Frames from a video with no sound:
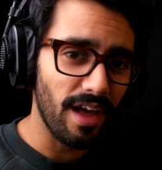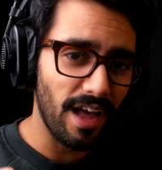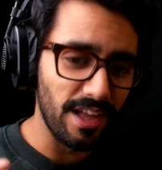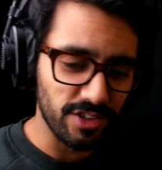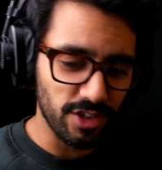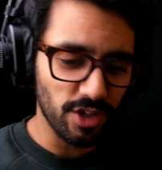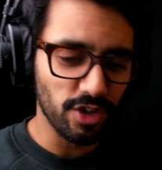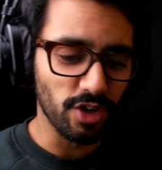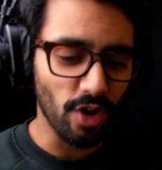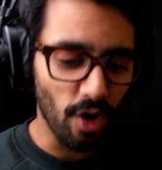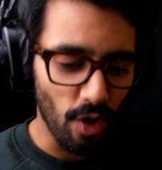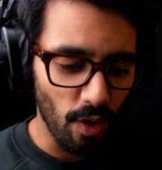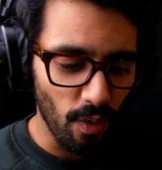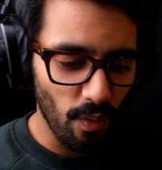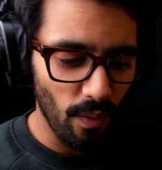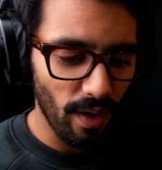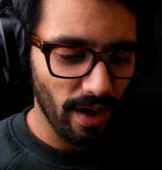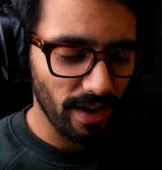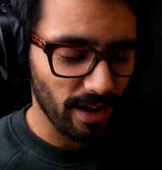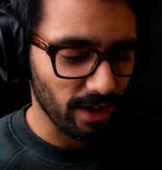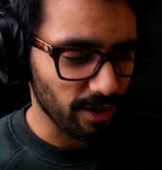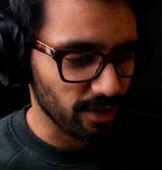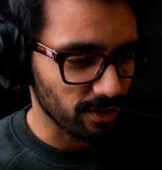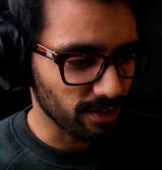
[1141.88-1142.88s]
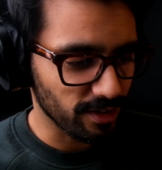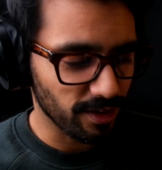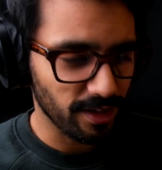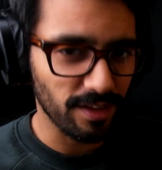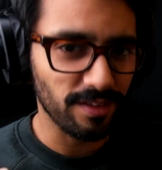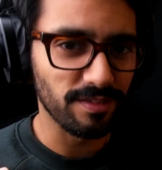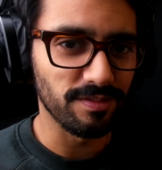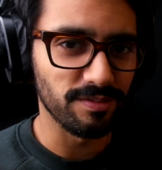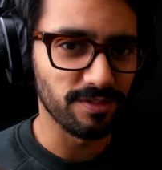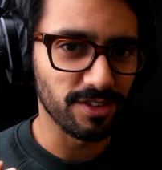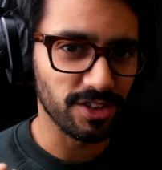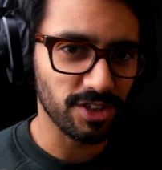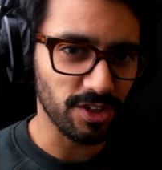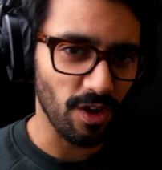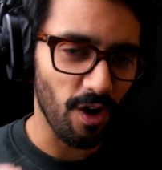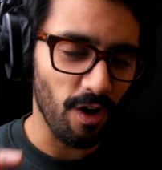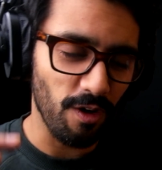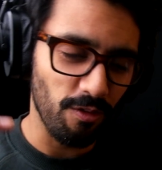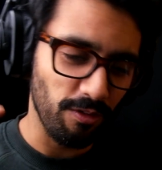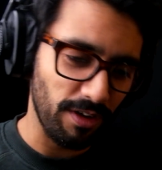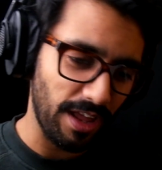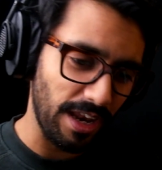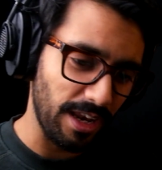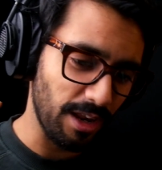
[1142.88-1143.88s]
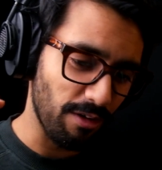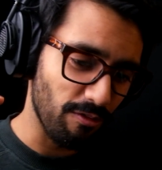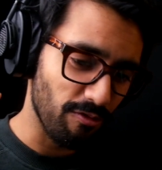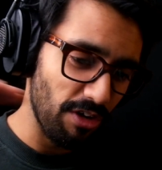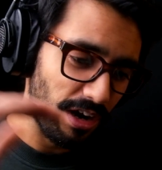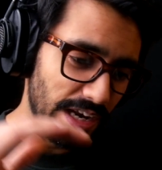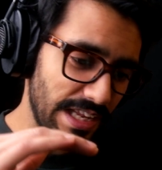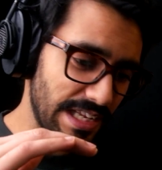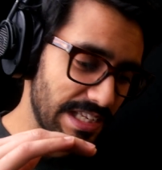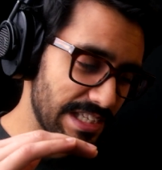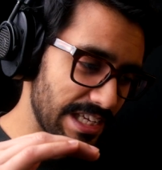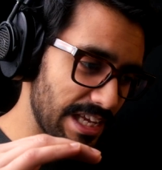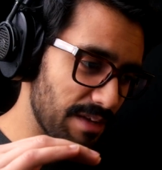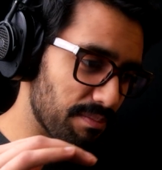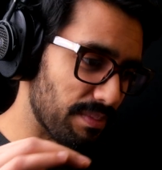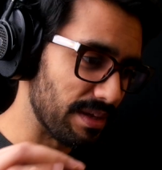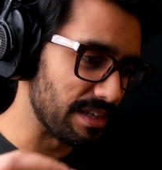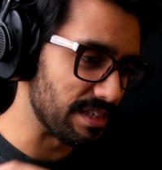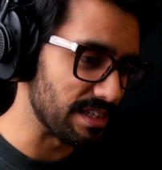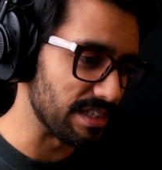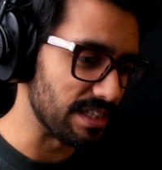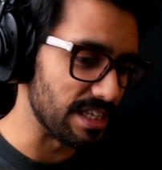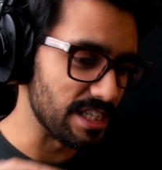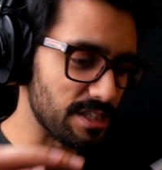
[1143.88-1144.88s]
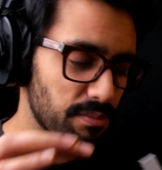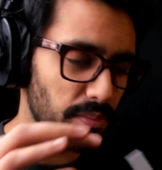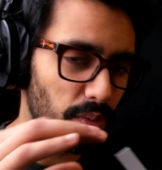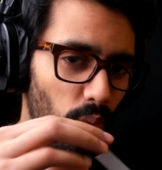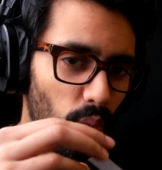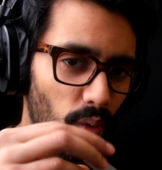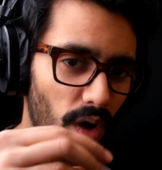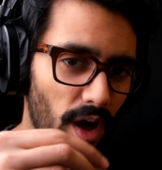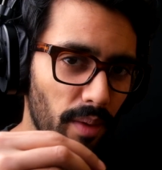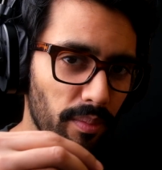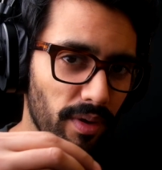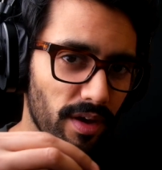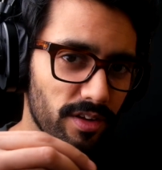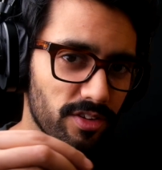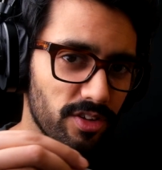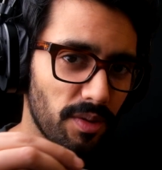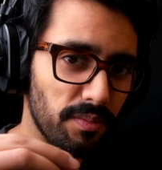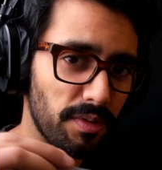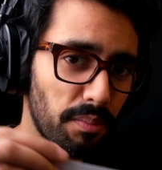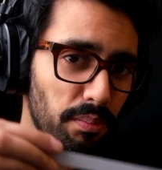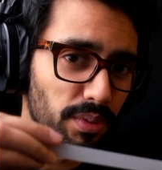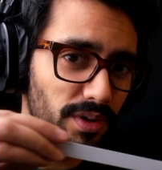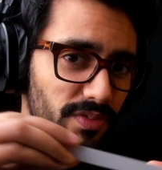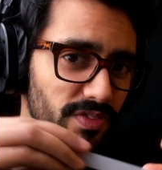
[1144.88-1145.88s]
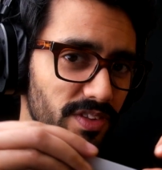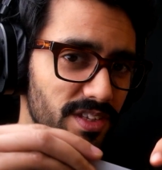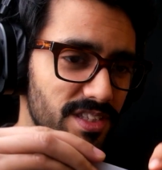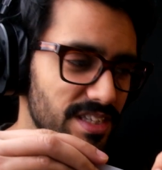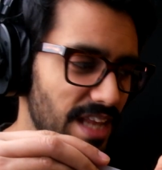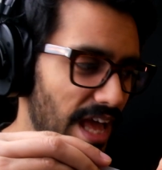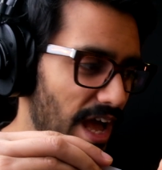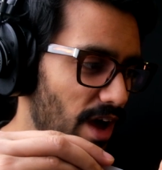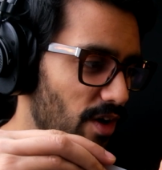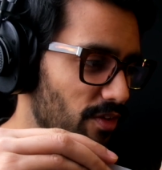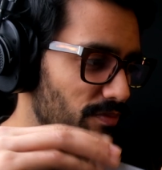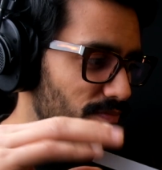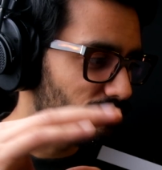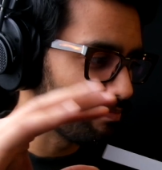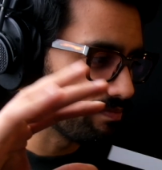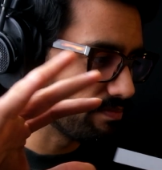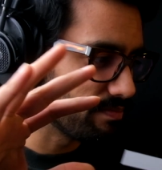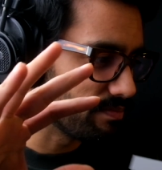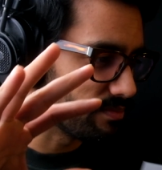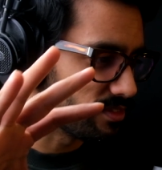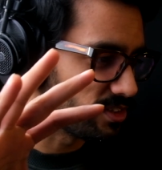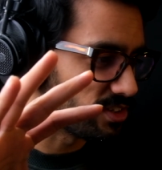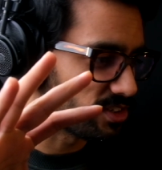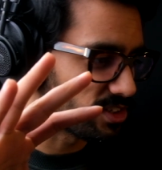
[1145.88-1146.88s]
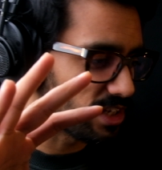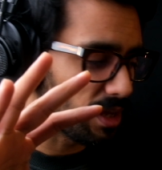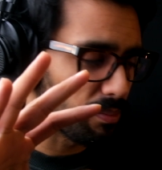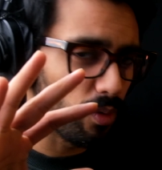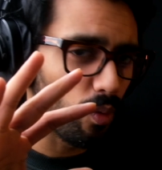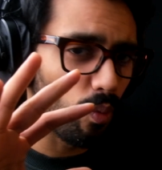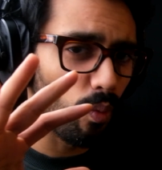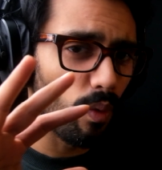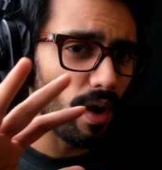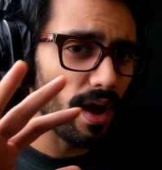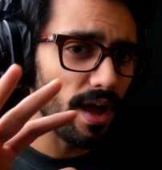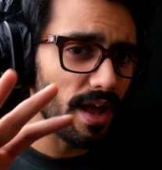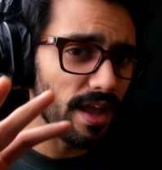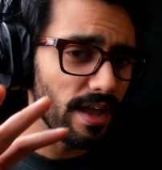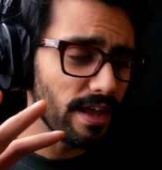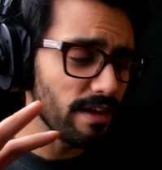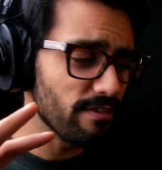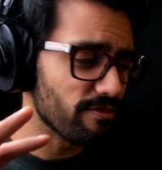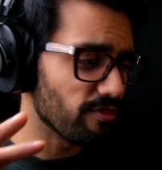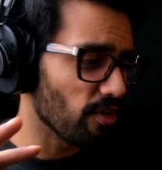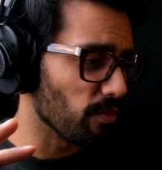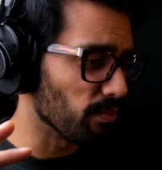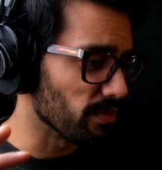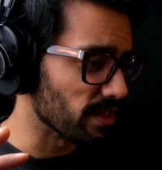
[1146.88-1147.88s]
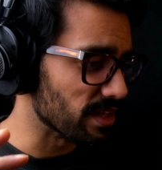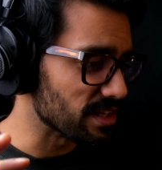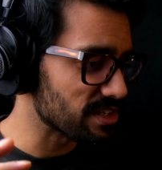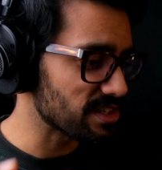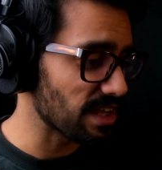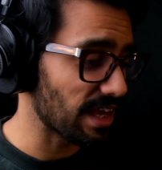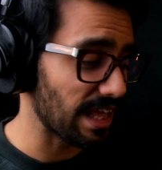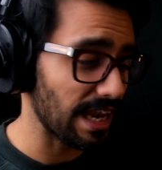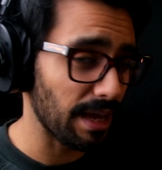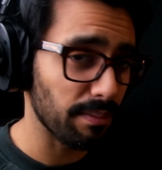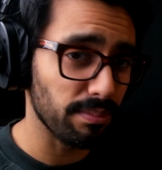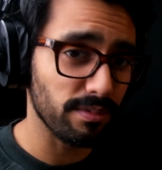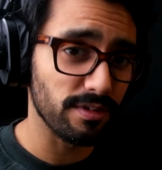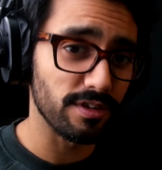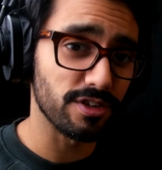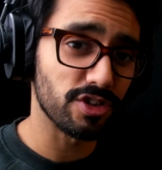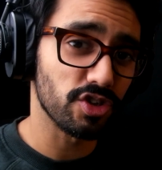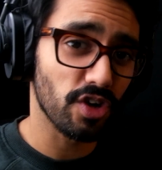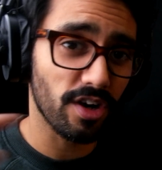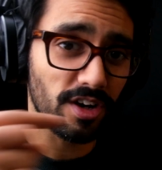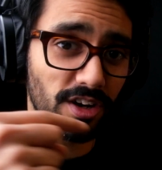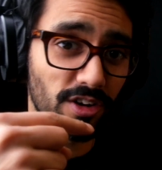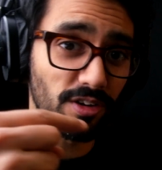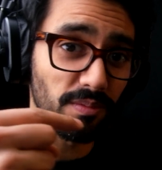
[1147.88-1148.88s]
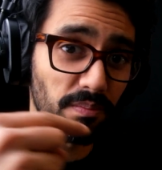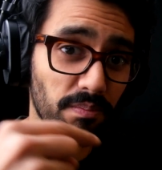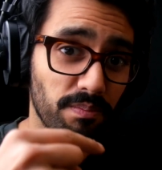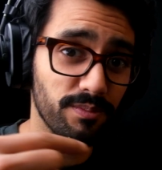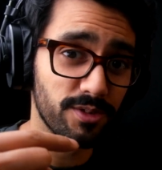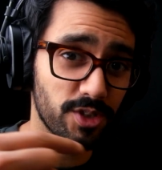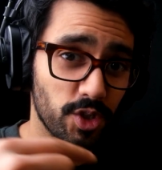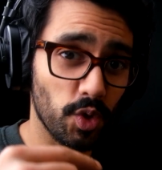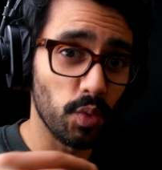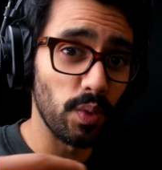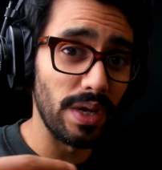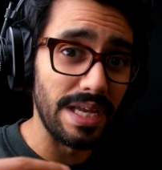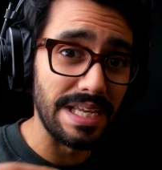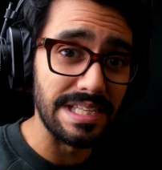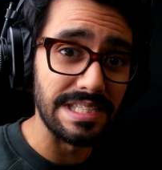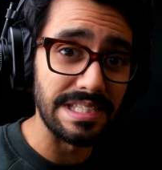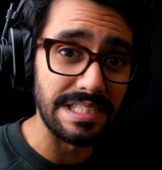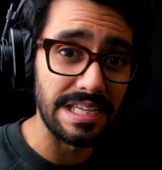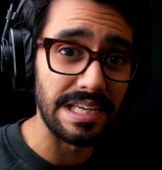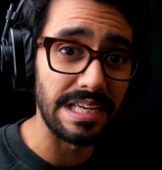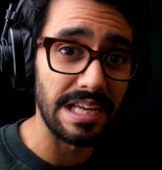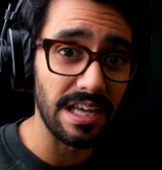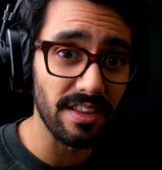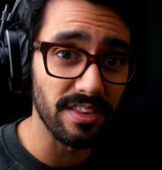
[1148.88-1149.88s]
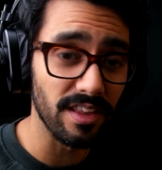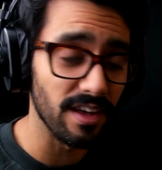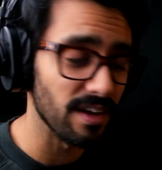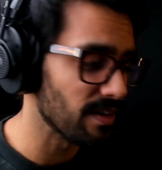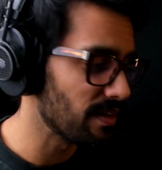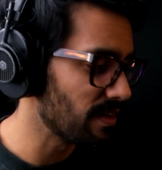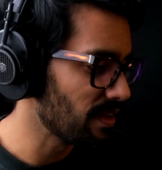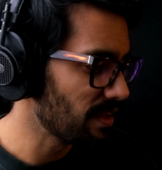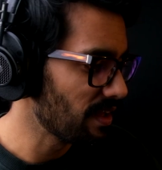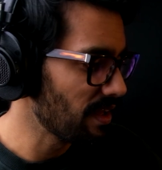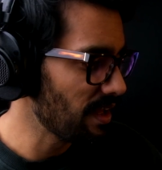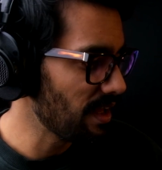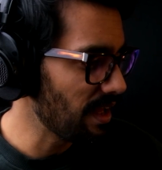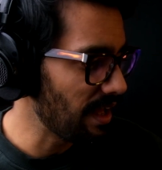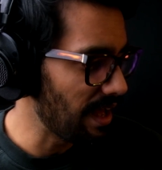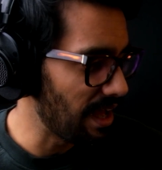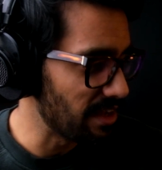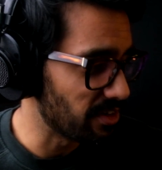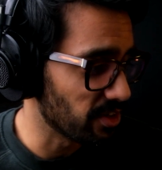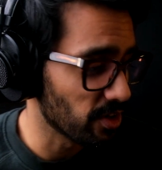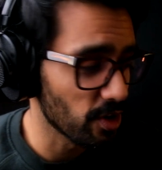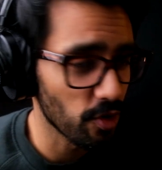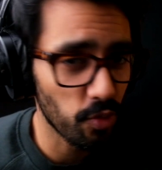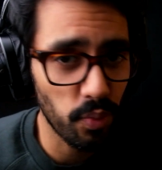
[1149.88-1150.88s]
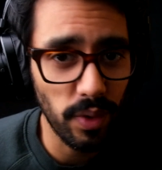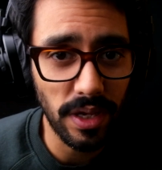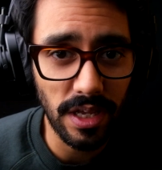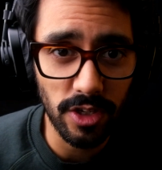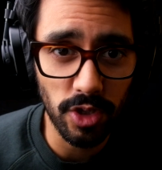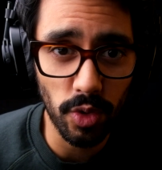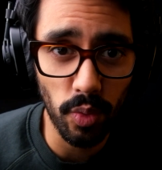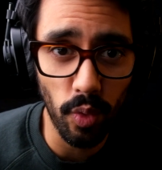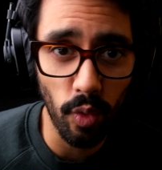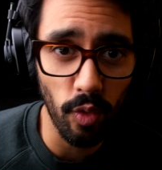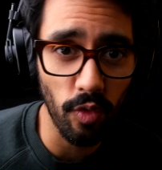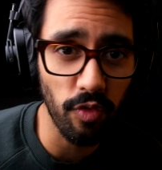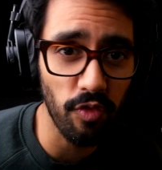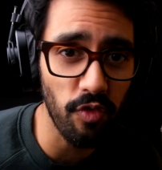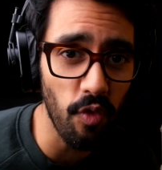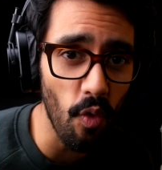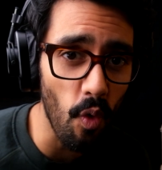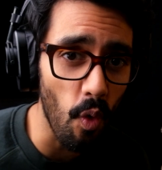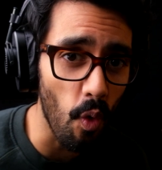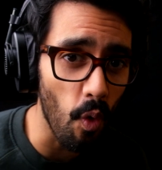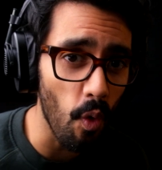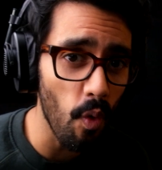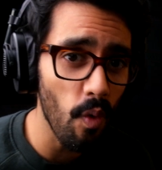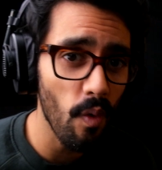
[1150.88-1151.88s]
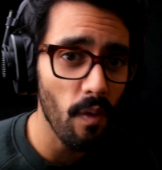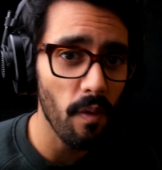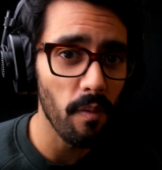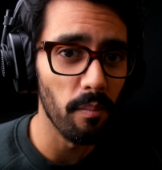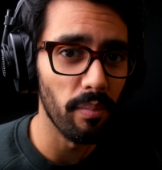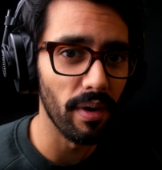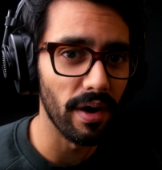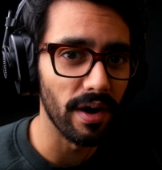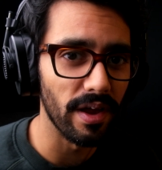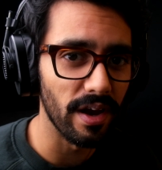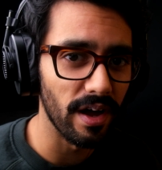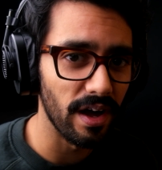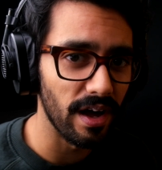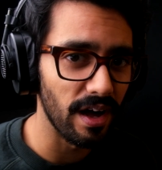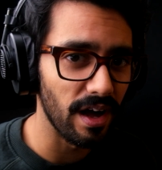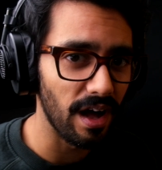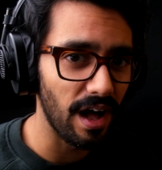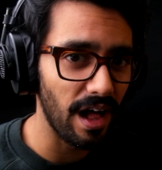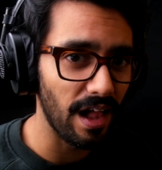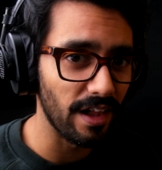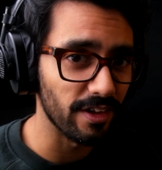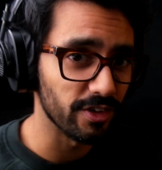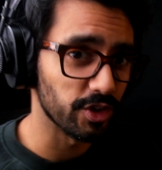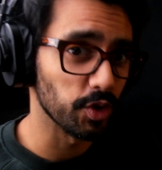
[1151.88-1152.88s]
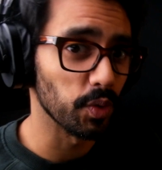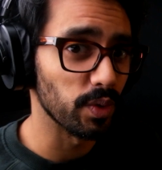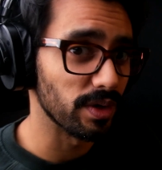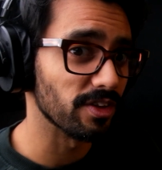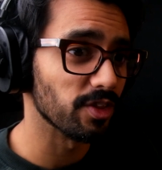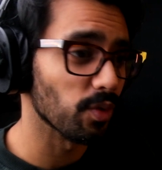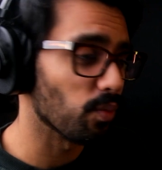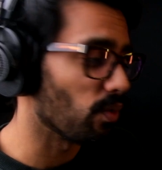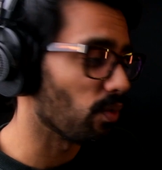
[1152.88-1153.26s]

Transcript: as you know, and I could start getting really deep into this, but what I'm going to put this down, step away from this, and I'm going to try to squeeze in another. I don't know if we can do all four, but I'll do another